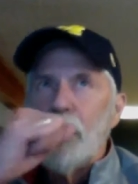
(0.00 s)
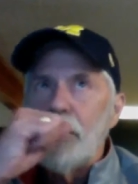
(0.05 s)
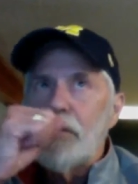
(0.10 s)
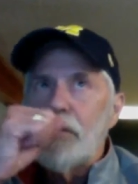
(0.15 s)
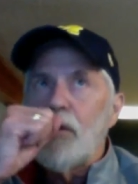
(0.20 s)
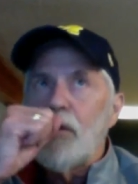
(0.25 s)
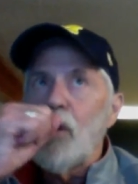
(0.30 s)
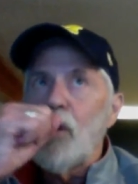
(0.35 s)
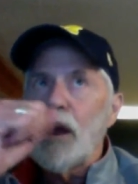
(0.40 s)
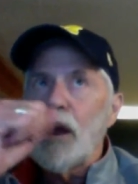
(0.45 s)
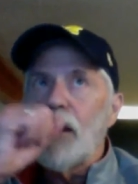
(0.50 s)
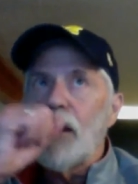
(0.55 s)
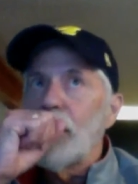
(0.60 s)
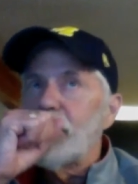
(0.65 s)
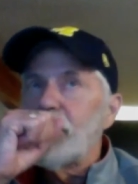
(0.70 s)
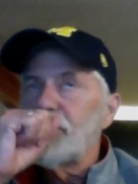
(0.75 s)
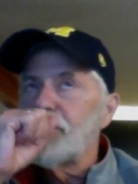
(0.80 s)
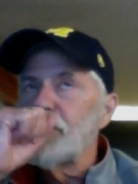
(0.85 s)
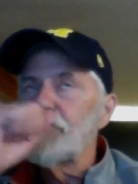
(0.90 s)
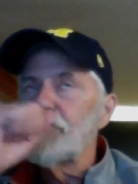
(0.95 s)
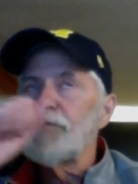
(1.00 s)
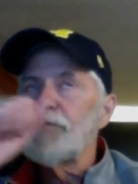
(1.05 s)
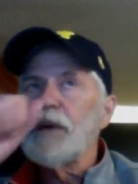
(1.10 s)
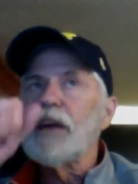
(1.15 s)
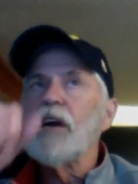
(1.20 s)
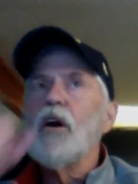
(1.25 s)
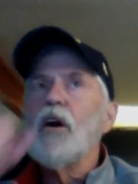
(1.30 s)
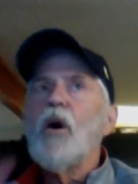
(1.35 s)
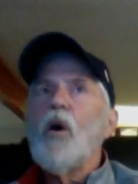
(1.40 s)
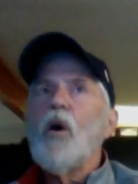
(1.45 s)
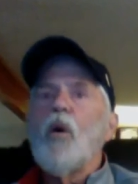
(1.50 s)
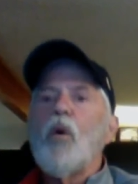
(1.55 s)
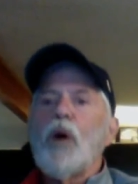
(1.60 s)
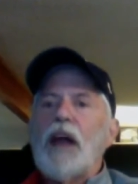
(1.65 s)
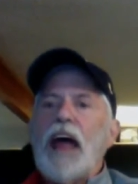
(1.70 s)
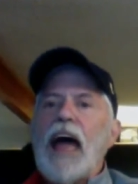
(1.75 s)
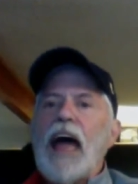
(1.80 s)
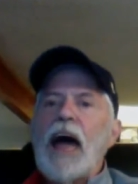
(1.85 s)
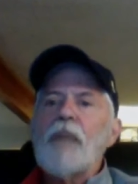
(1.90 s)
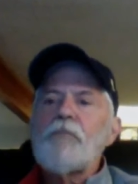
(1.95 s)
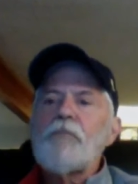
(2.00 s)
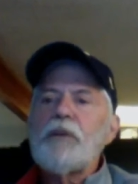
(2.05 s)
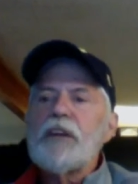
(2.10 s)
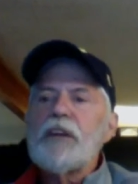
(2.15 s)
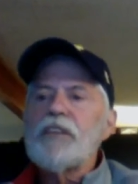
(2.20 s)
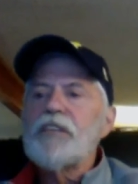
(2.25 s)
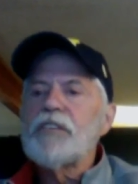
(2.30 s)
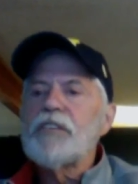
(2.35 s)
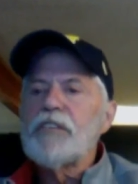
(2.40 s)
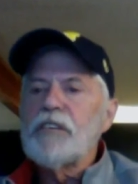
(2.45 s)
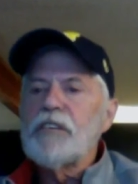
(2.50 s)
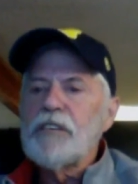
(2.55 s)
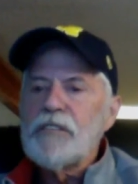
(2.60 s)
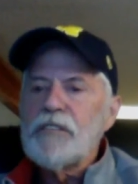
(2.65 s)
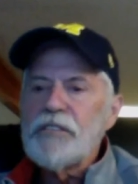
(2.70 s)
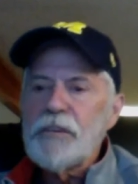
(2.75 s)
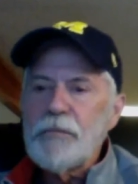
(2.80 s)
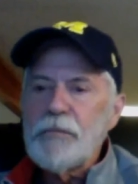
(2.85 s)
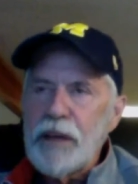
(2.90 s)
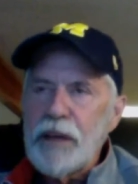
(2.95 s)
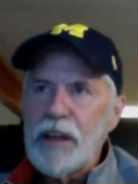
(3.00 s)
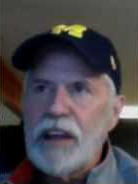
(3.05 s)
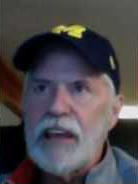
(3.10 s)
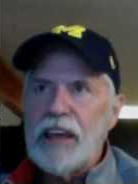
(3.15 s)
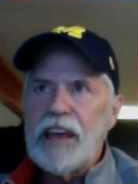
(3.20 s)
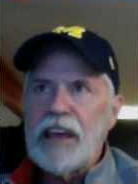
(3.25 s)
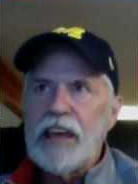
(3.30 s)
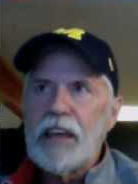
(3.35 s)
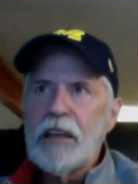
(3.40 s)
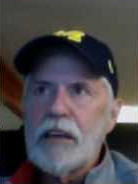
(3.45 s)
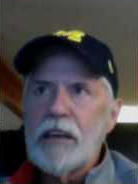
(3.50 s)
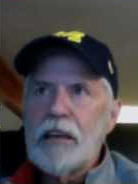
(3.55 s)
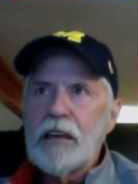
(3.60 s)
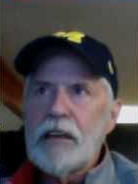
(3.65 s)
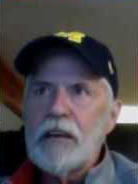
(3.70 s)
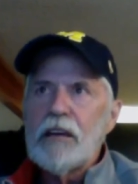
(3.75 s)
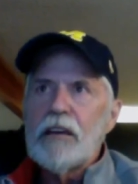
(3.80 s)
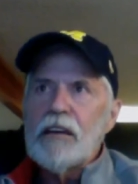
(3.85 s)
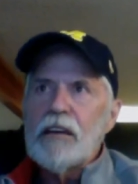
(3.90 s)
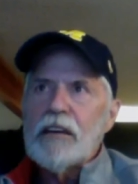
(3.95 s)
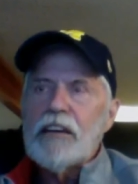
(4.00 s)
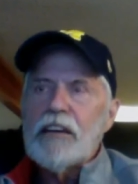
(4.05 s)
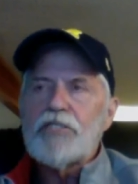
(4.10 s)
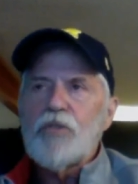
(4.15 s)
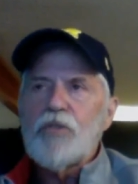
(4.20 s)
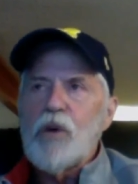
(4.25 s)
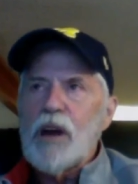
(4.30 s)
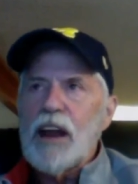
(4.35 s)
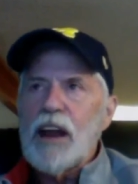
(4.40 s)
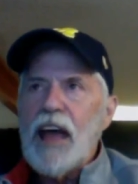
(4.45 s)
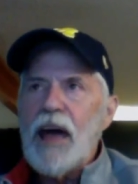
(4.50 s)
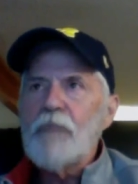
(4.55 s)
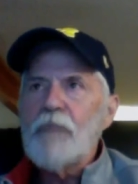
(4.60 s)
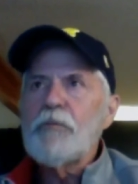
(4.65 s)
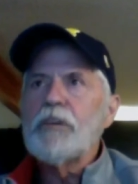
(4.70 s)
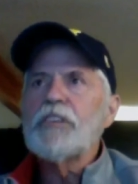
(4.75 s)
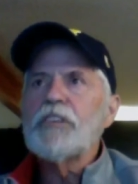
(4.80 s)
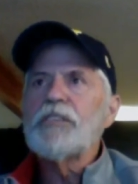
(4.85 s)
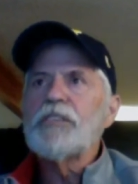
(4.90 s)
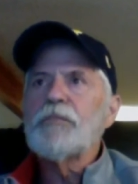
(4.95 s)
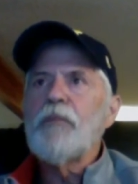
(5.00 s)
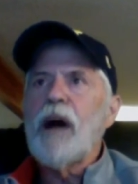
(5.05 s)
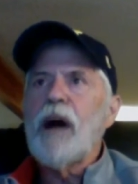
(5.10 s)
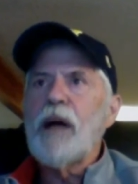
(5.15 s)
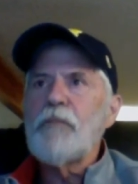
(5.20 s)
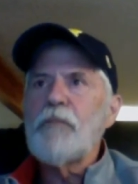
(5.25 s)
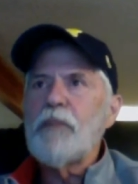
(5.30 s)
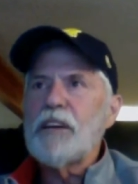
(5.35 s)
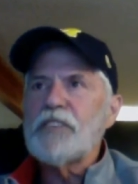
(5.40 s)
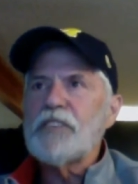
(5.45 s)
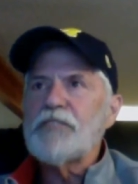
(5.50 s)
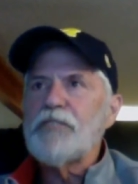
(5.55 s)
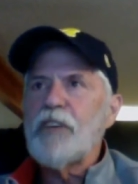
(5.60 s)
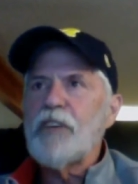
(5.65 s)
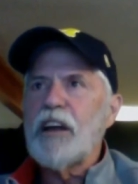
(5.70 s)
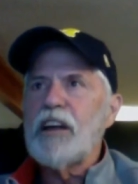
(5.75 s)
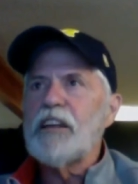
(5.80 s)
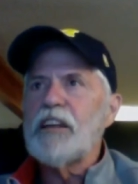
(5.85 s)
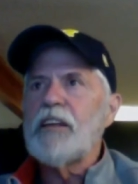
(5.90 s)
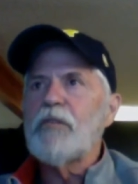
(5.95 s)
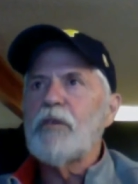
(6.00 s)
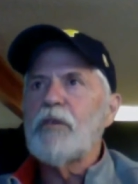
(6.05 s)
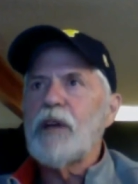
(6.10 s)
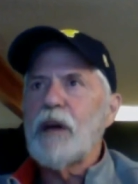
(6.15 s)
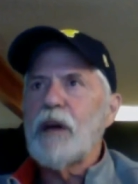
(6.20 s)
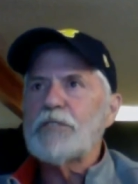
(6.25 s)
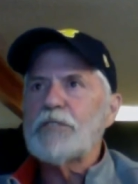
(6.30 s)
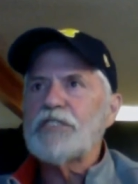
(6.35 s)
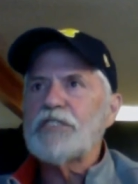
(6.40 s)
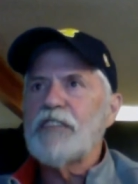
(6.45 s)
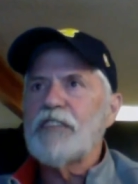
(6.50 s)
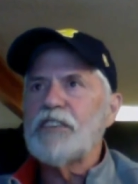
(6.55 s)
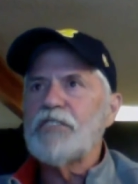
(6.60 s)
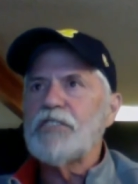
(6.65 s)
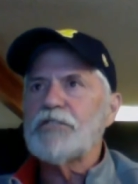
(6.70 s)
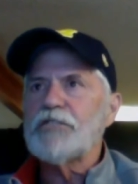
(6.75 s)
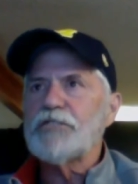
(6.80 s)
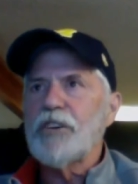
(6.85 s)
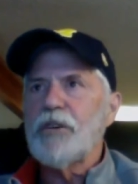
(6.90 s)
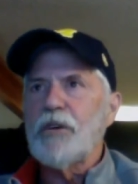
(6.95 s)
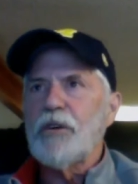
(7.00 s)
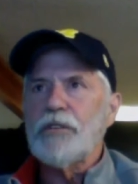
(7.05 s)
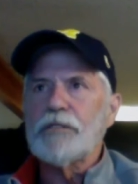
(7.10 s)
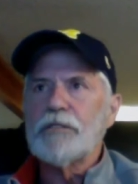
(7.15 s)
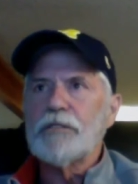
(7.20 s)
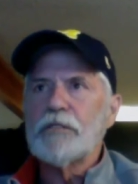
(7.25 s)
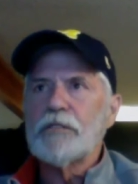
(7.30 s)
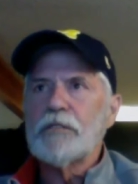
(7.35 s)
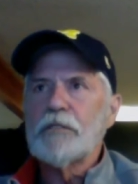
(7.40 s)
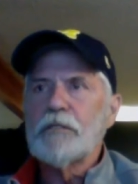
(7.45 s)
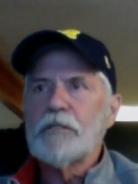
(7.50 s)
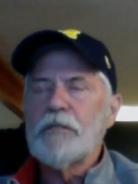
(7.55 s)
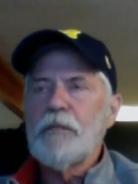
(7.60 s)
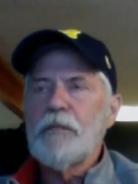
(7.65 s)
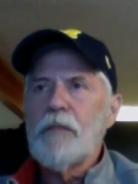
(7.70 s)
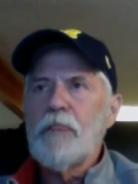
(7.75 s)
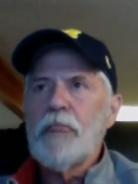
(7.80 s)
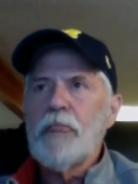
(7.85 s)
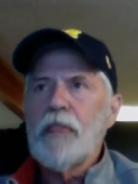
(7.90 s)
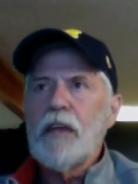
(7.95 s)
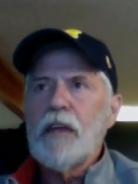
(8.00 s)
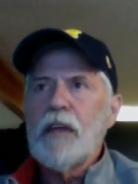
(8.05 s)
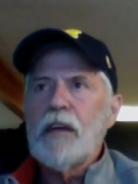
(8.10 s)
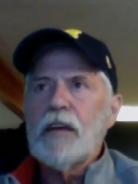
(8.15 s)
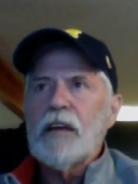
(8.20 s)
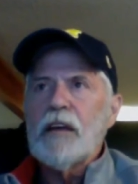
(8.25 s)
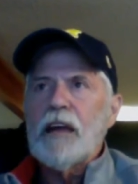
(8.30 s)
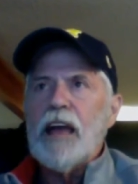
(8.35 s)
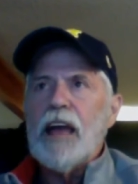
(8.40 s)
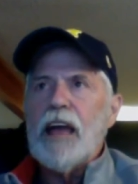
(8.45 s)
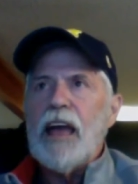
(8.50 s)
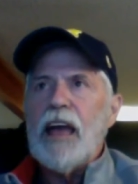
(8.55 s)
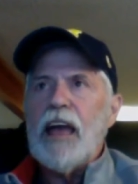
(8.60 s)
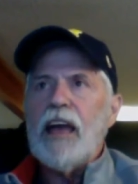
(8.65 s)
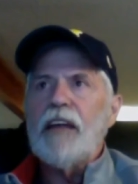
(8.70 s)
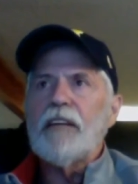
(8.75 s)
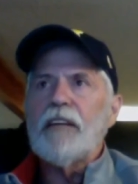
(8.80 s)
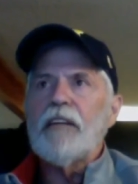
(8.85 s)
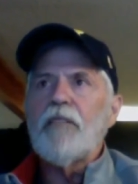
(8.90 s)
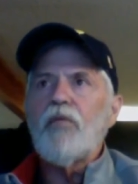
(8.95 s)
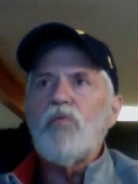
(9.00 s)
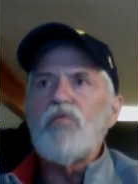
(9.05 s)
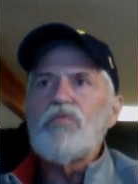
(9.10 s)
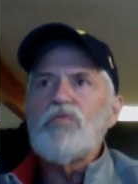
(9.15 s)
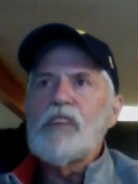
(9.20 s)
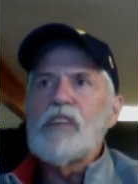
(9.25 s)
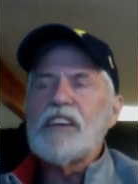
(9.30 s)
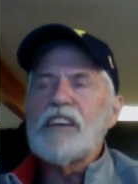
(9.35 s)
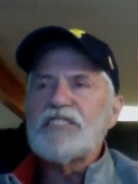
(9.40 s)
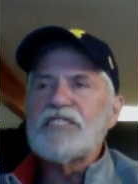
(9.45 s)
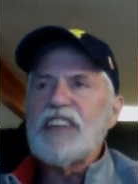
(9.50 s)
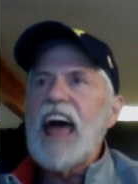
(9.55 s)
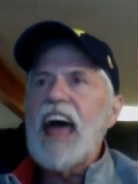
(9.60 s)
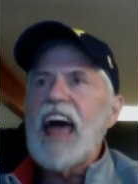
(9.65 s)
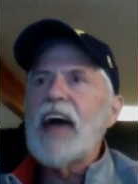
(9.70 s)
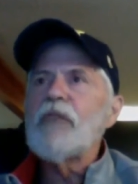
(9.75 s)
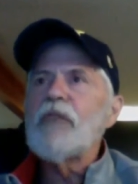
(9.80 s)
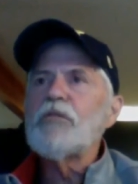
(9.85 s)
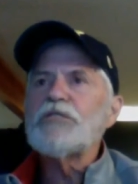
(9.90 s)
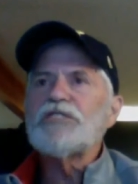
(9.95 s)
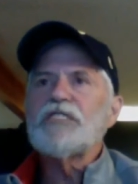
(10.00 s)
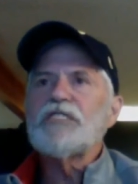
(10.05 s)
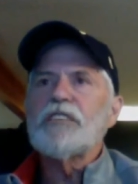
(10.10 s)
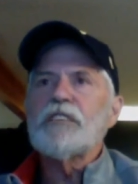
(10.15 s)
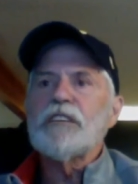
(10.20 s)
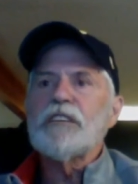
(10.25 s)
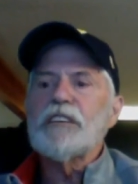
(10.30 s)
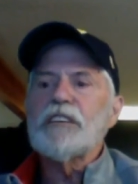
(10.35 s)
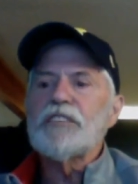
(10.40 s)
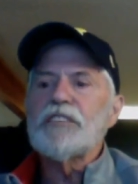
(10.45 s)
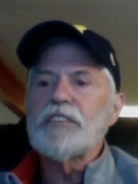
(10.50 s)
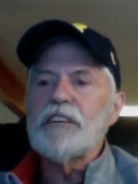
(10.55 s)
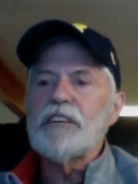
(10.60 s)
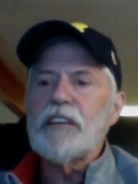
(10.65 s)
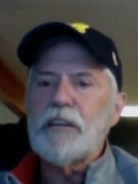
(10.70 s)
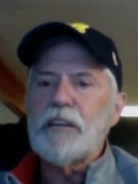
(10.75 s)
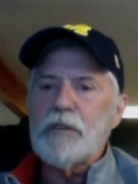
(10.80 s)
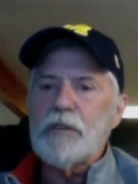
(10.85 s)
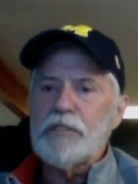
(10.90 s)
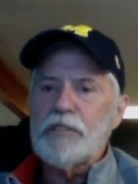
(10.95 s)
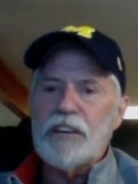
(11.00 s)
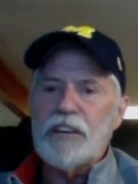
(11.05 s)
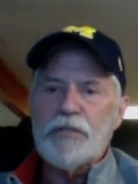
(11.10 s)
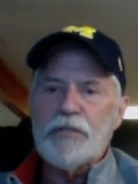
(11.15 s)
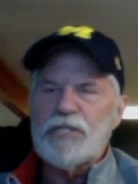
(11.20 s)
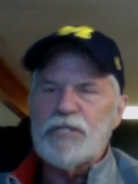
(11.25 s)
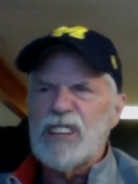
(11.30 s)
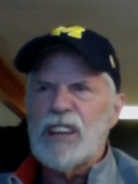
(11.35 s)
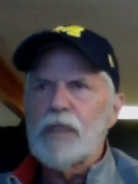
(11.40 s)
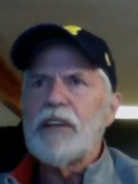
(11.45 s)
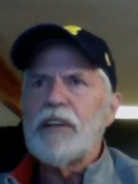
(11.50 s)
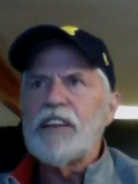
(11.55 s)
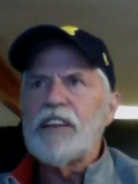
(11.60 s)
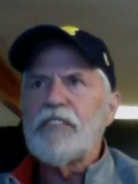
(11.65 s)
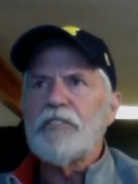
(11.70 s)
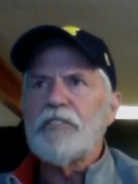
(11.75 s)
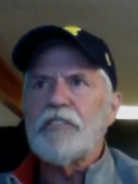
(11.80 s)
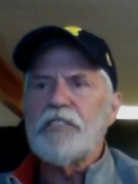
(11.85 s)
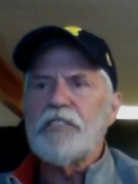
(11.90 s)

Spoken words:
what happened to Billy is what happened to my best friend when I was 7 years old. And his dad was it was a little bit different